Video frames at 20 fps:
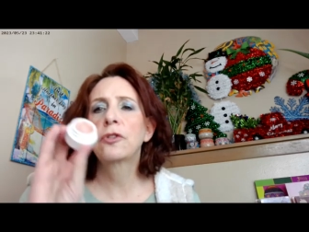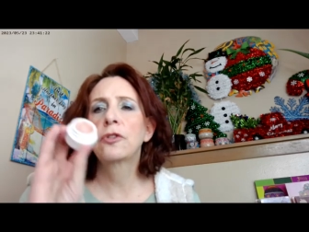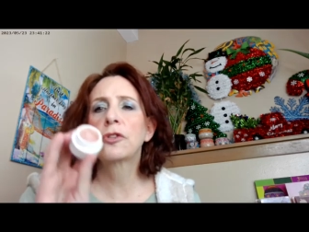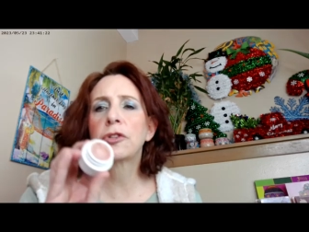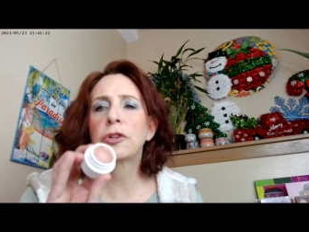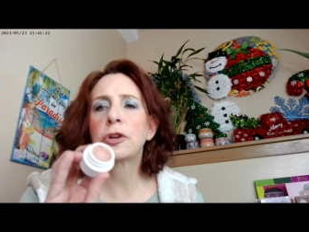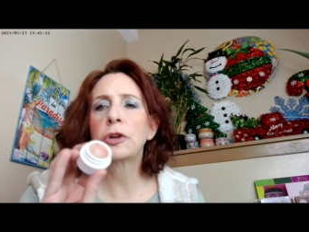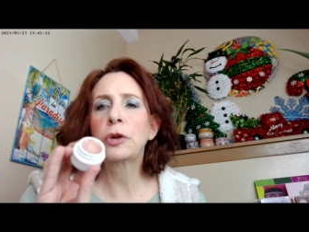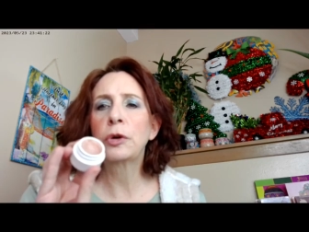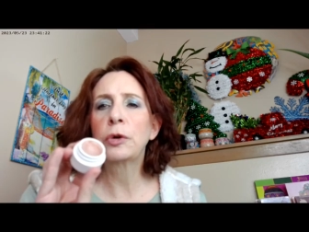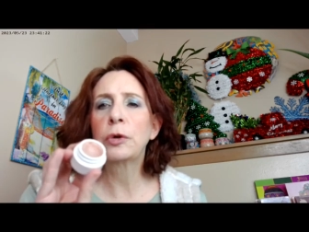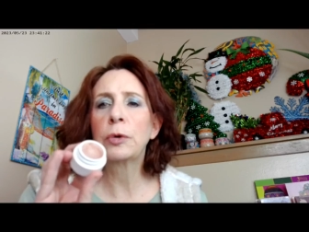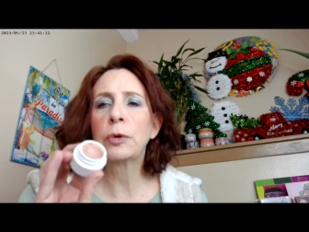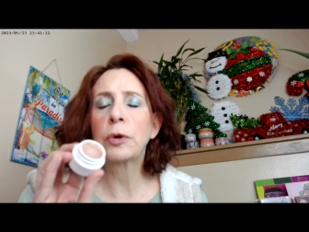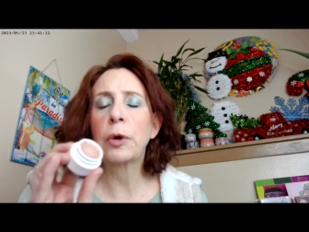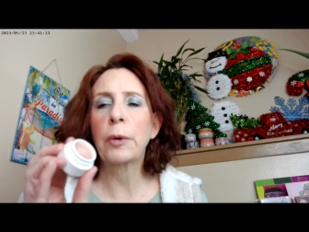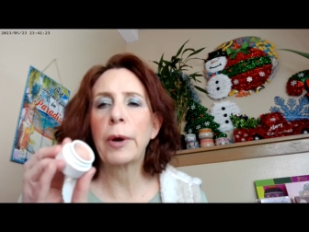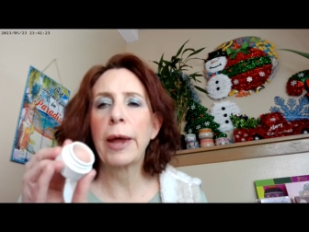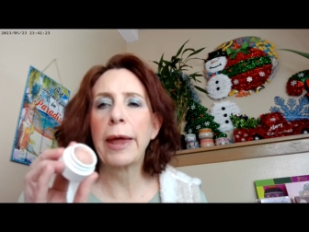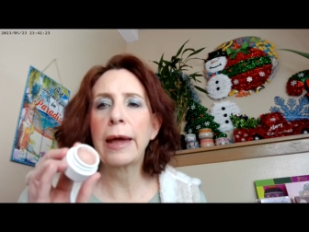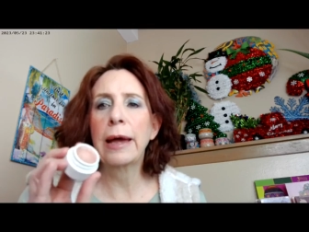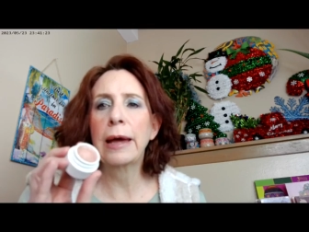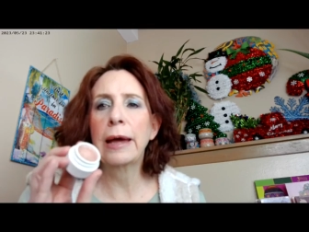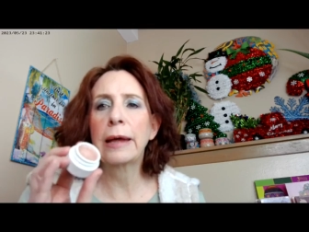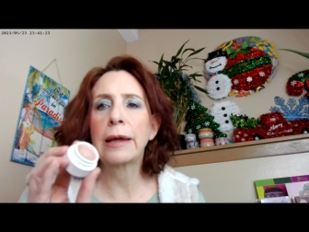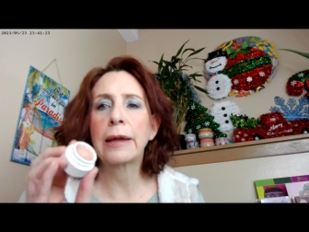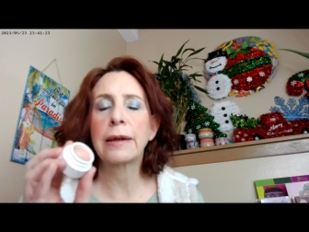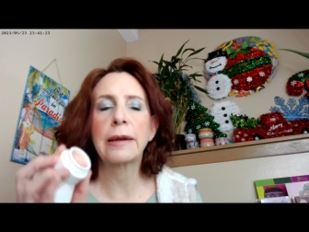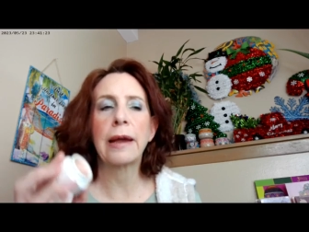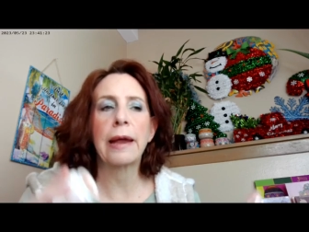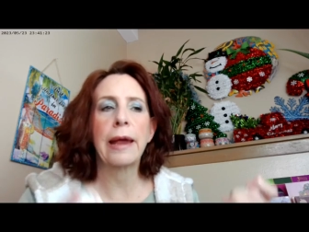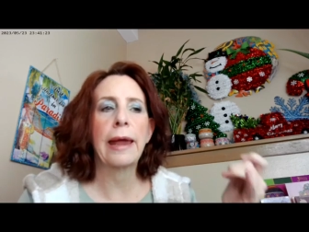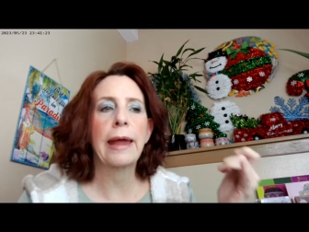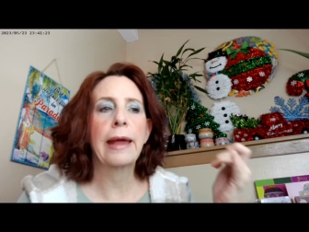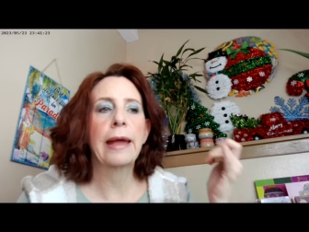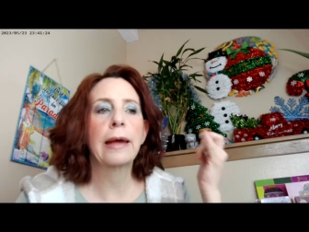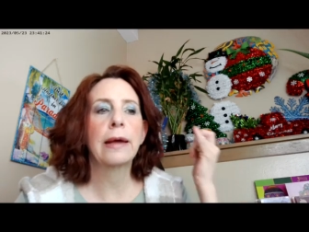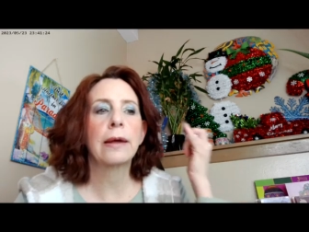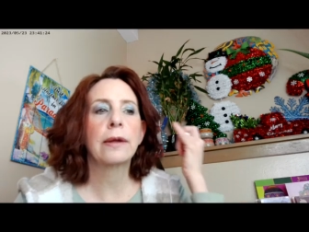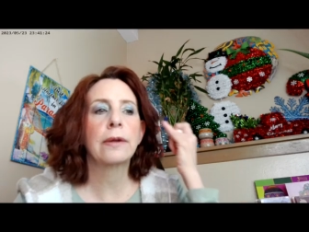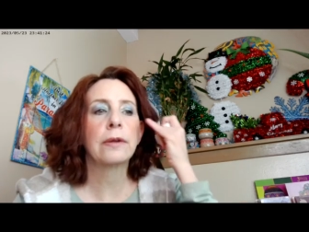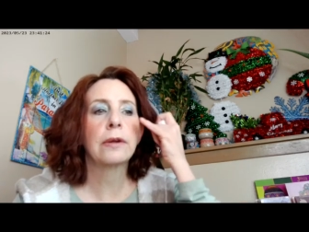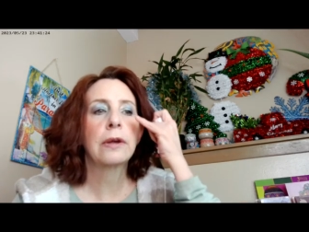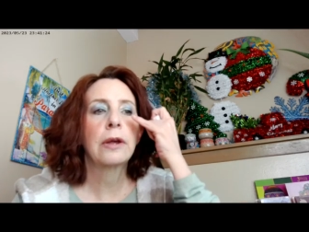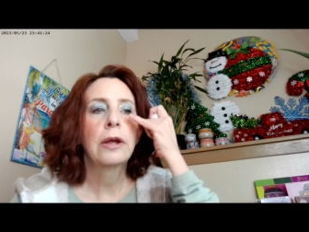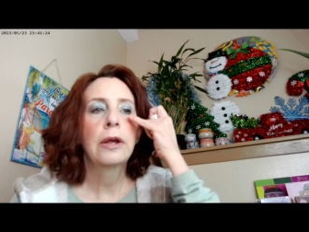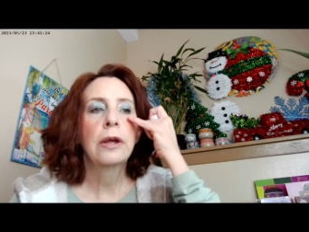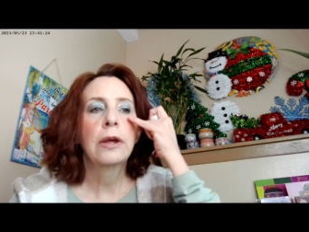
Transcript: to go ahead and